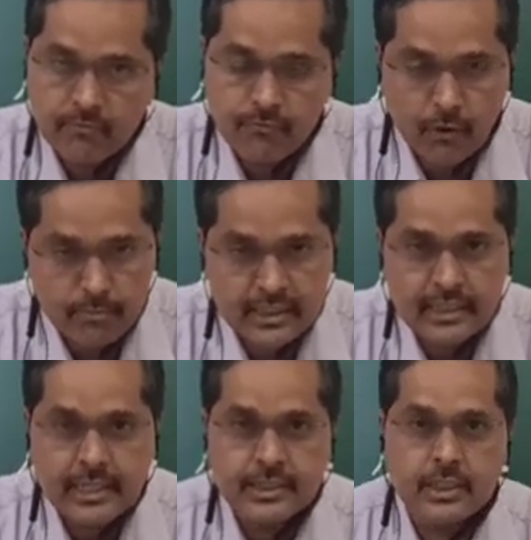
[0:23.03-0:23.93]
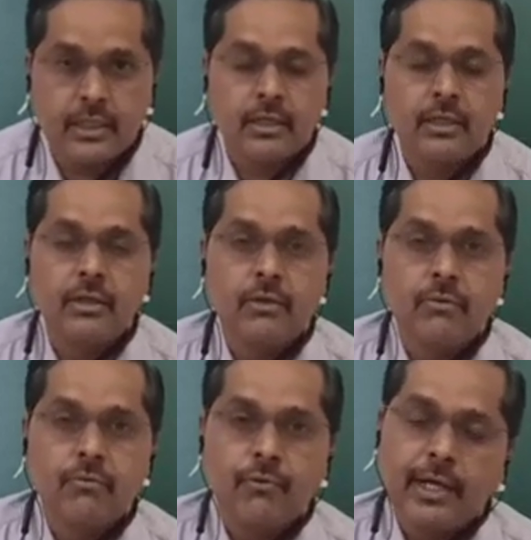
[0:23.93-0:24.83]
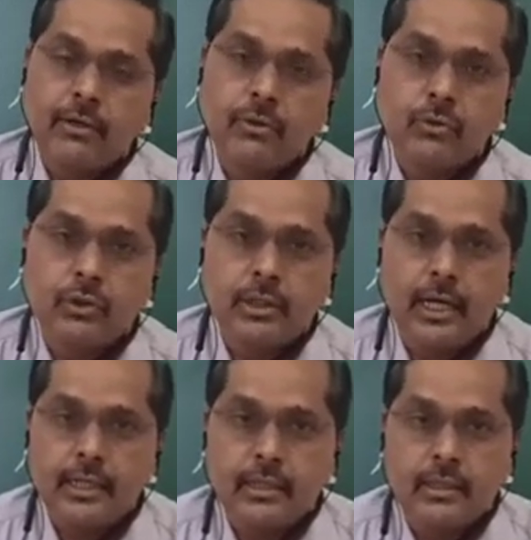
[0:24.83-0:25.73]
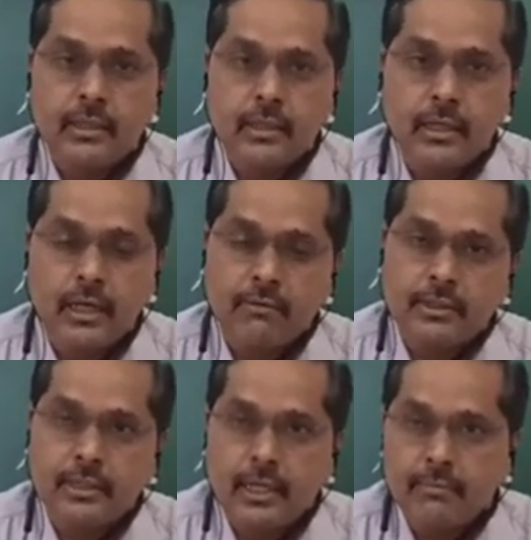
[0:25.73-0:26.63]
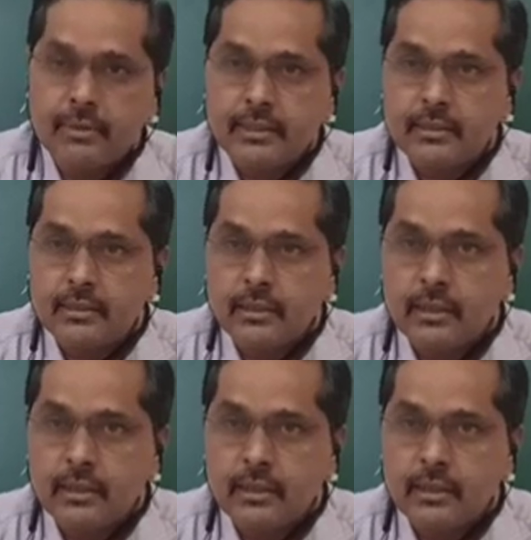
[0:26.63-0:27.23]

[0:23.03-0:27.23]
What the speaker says: From this lecture we are going to start our syllabus.